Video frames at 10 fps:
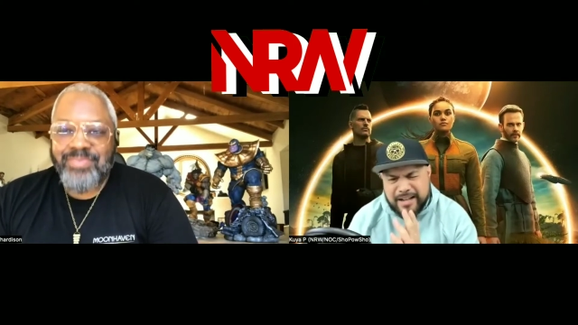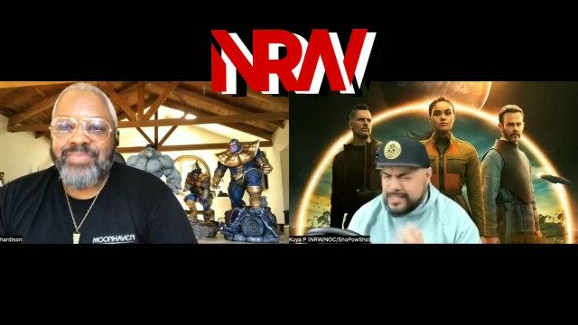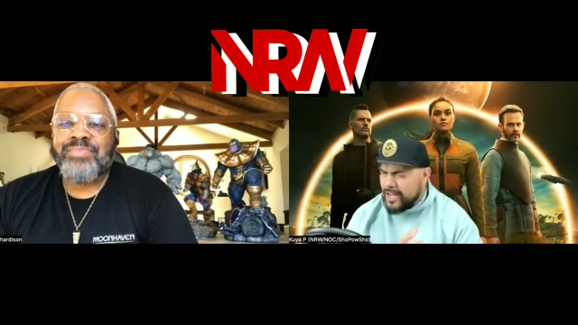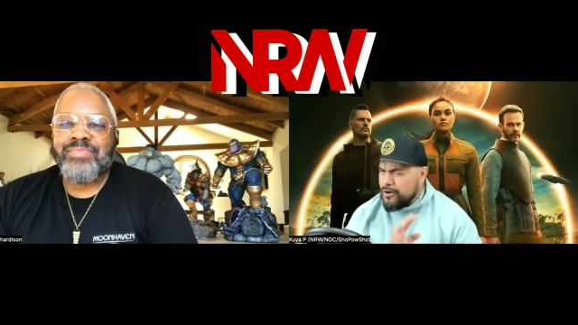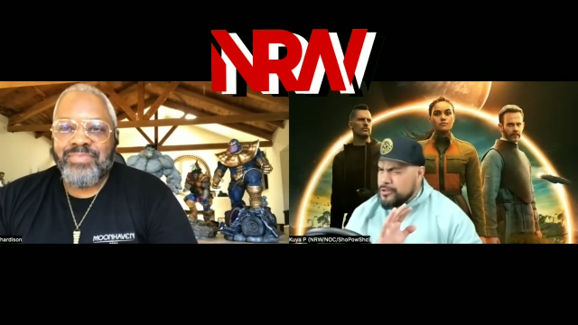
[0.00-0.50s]
Speaker 1: Mm-hmm. I was
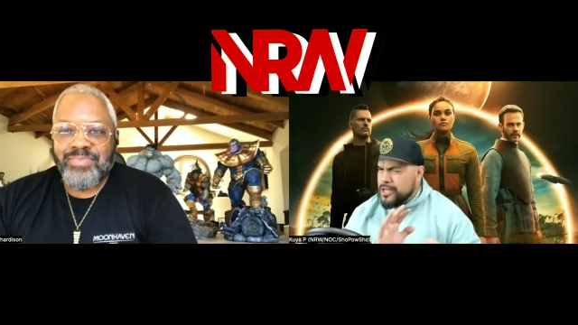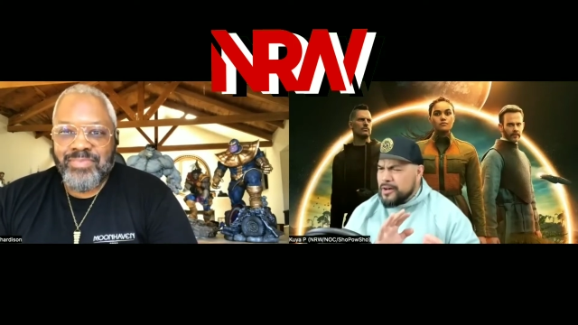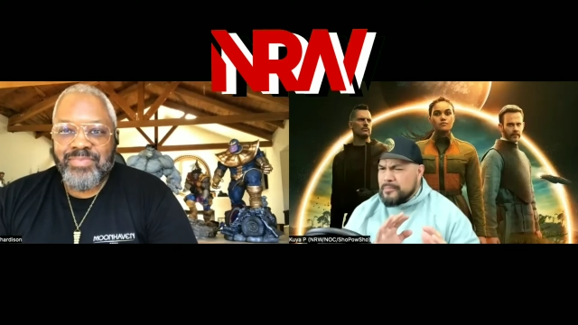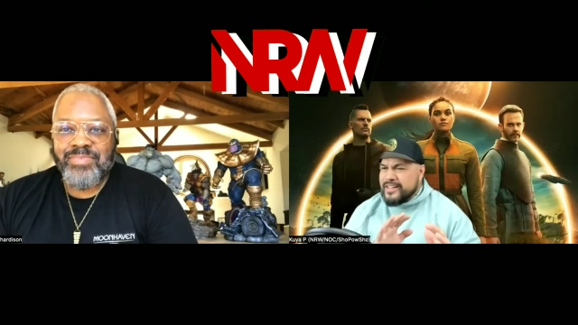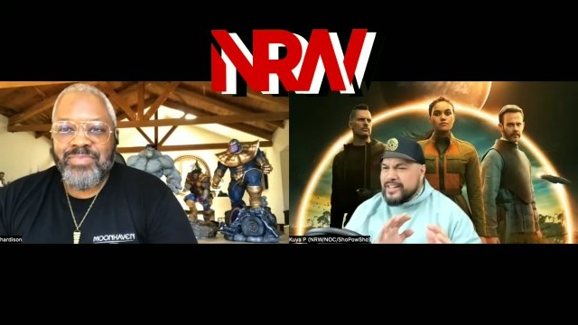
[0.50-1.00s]
like, hold
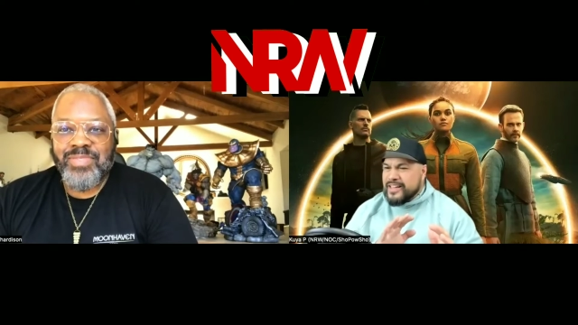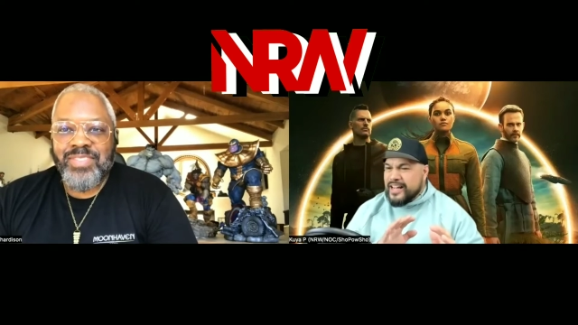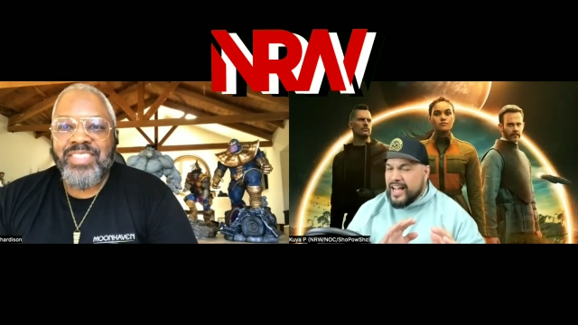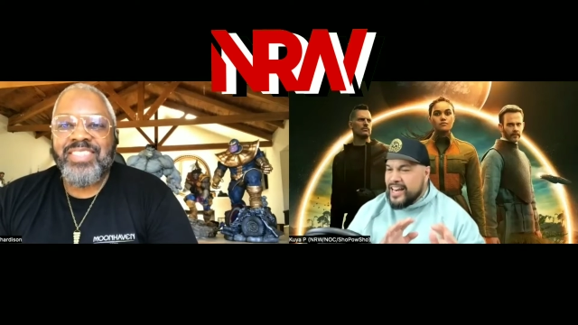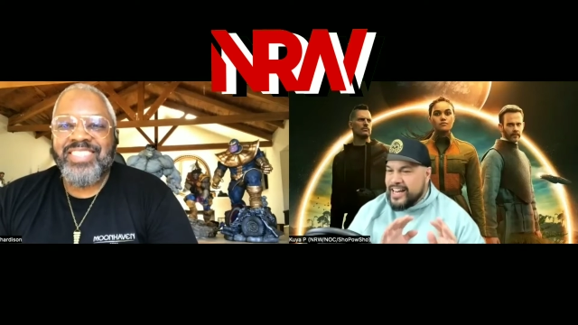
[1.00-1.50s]
up,
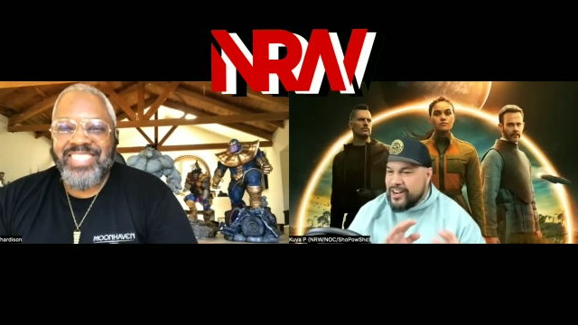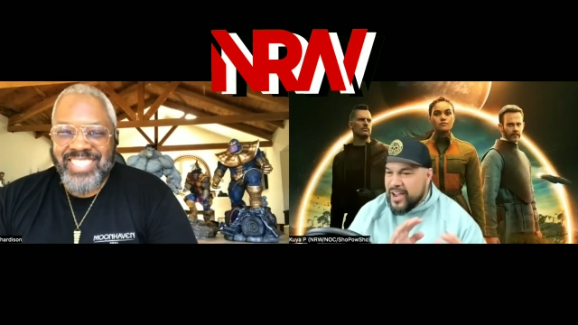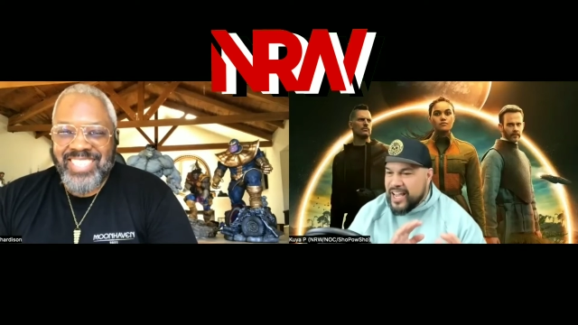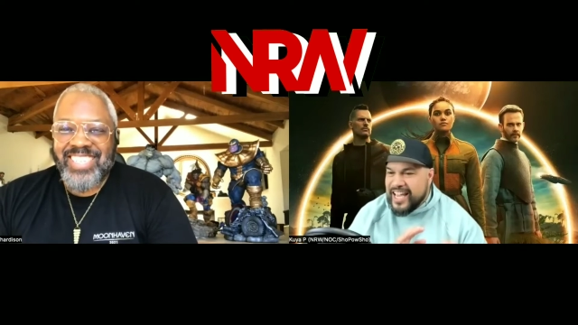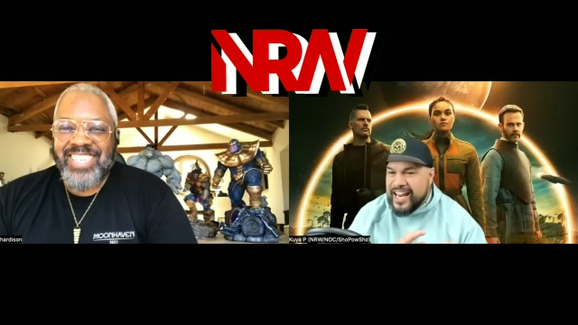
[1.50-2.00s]
I didn't
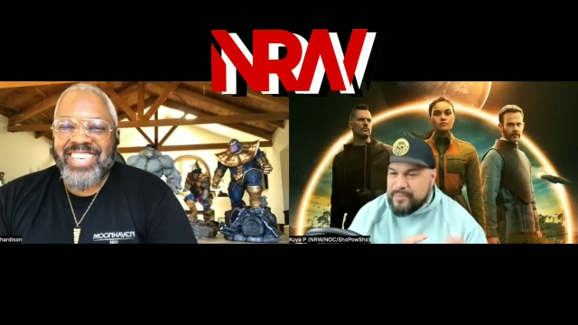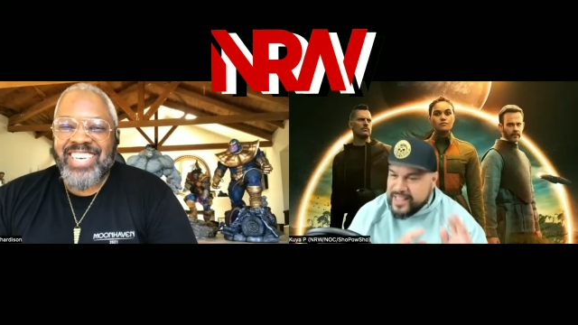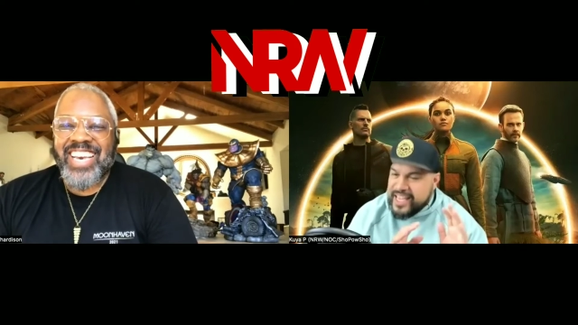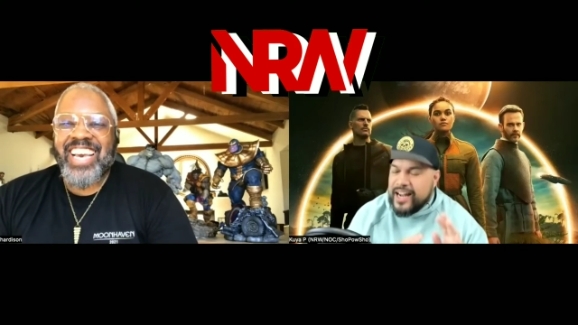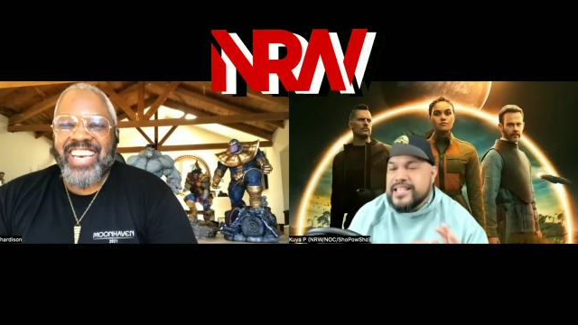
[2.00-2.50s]
quite get it, but
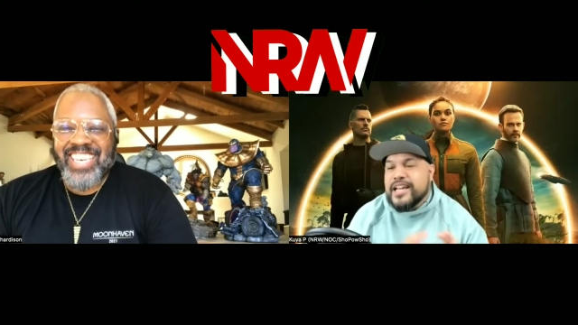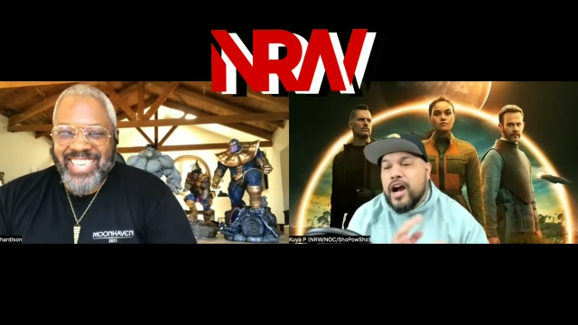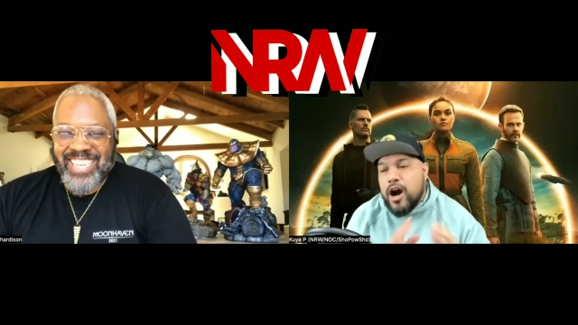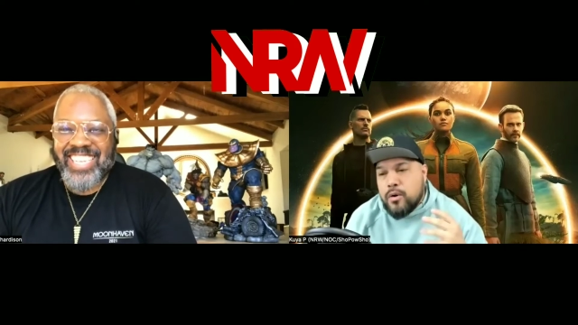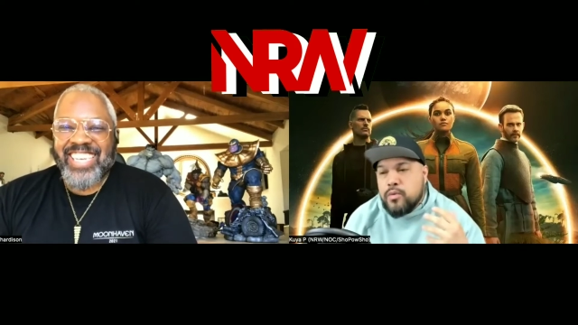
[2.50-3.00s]
then I was like,
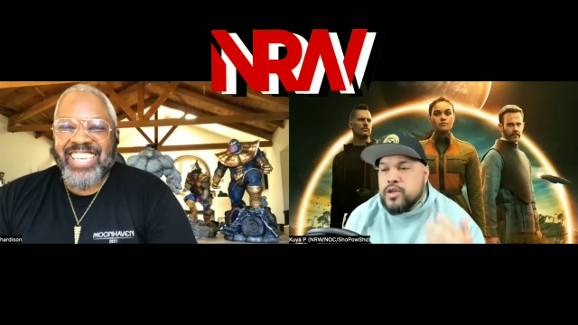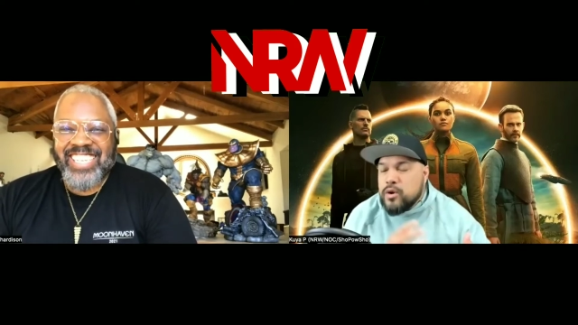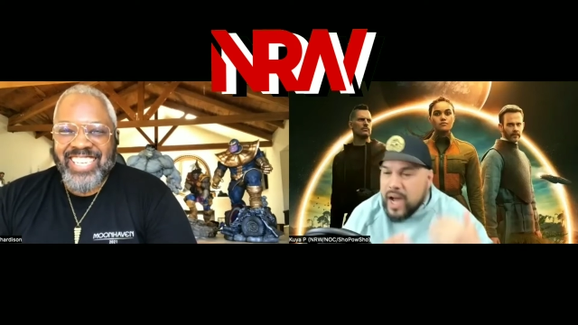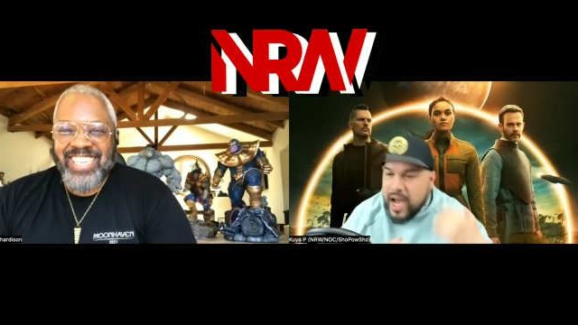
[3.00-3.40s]
oh, you know what?